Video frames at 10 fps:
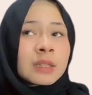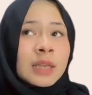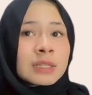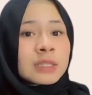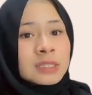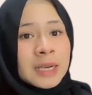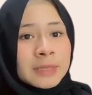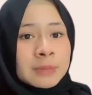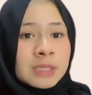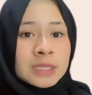That this
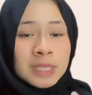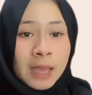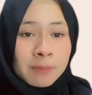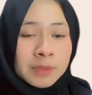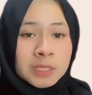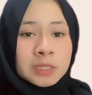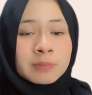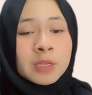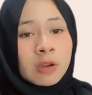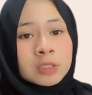climate change happens
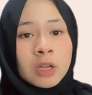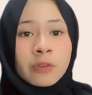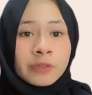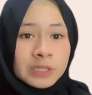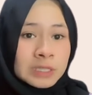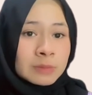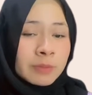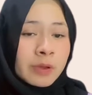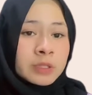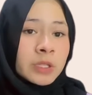because of us,
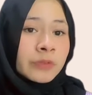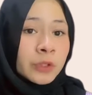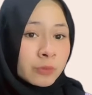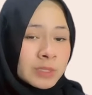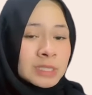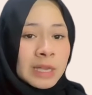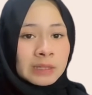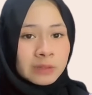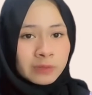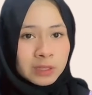because of humans'
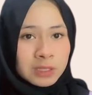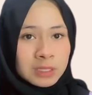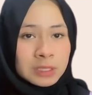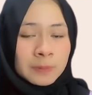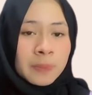activities.